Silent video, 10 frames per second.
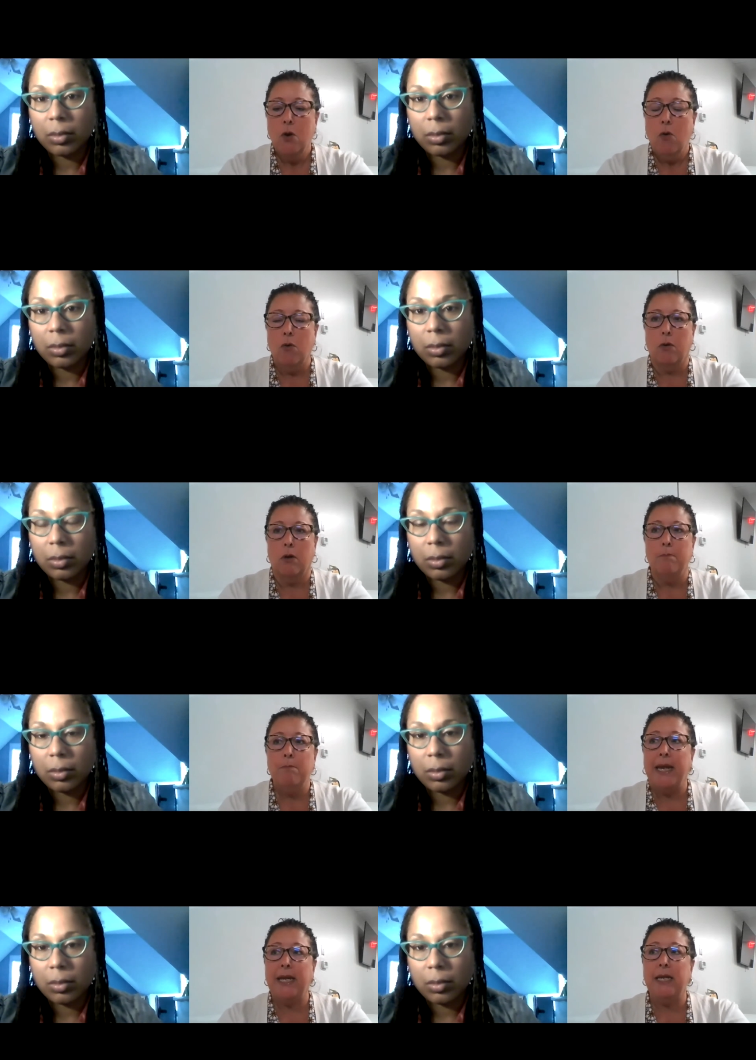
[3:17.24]
Speaker 1: or
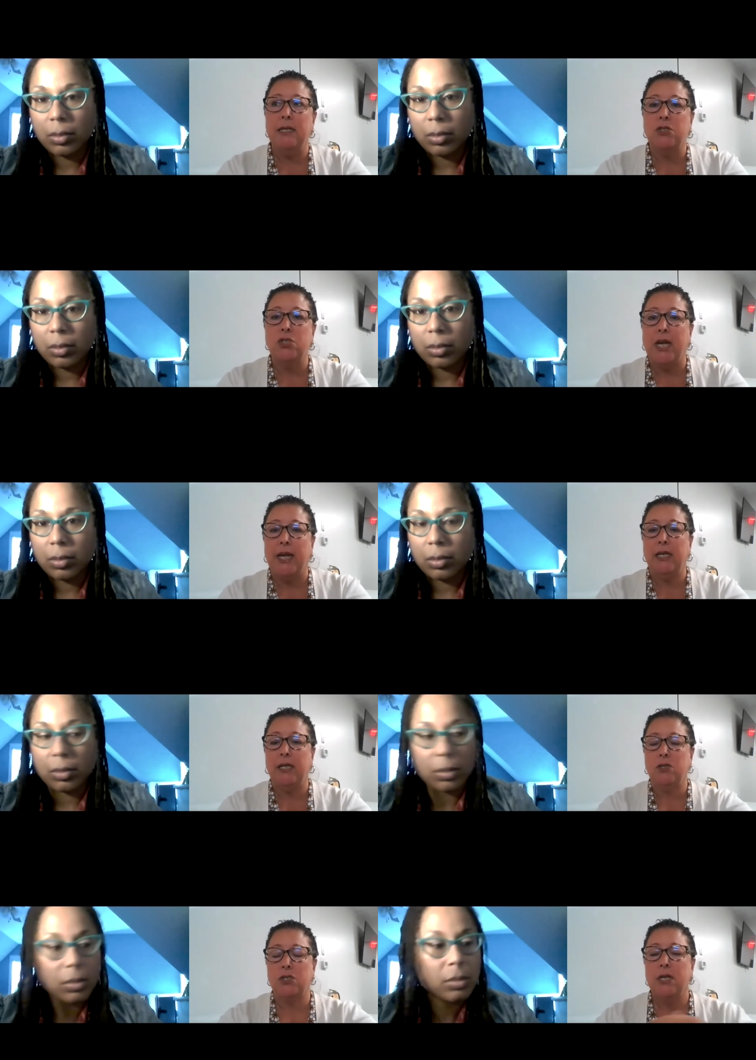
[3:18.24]
making a
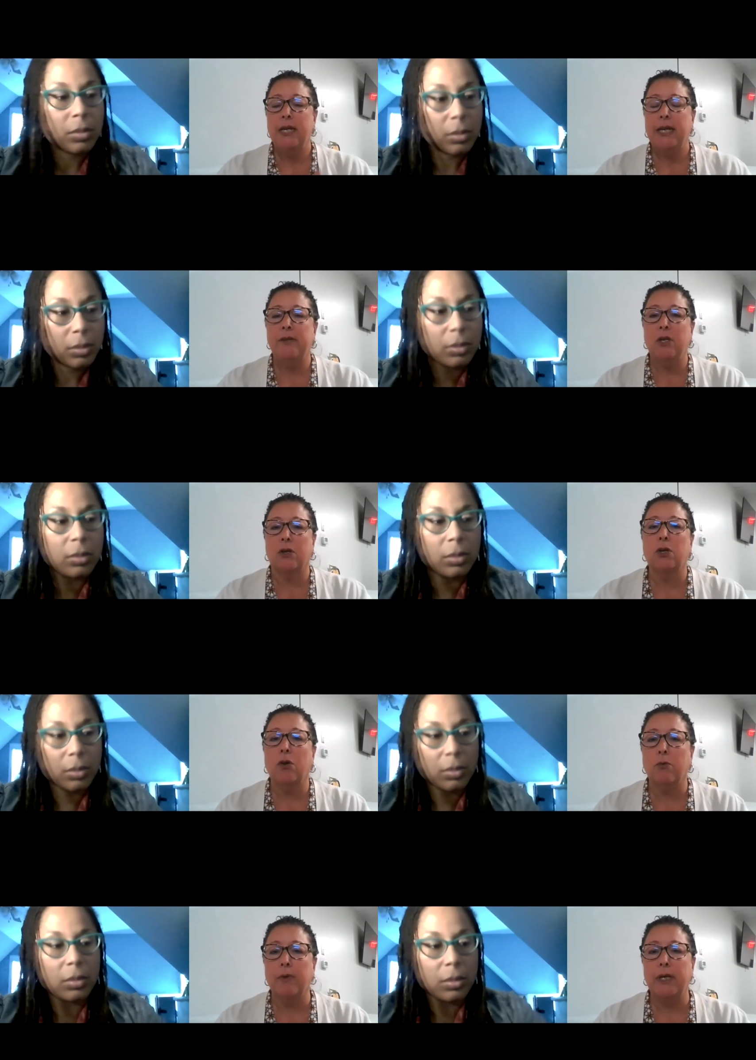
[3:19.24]
change in their
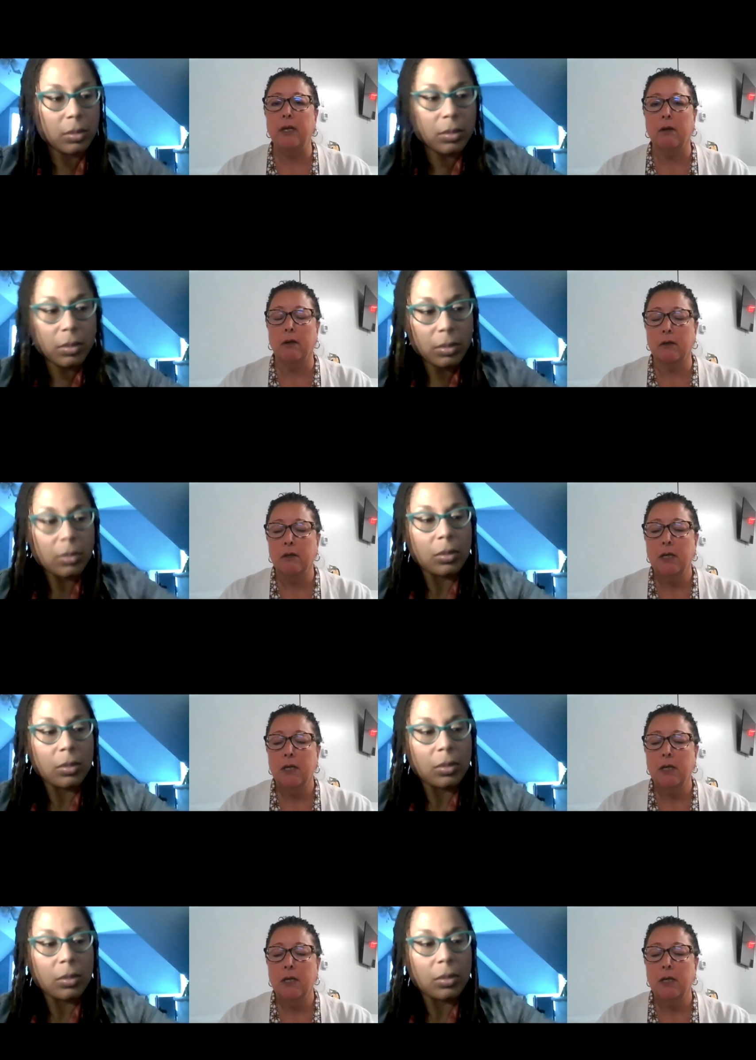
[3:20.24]
career.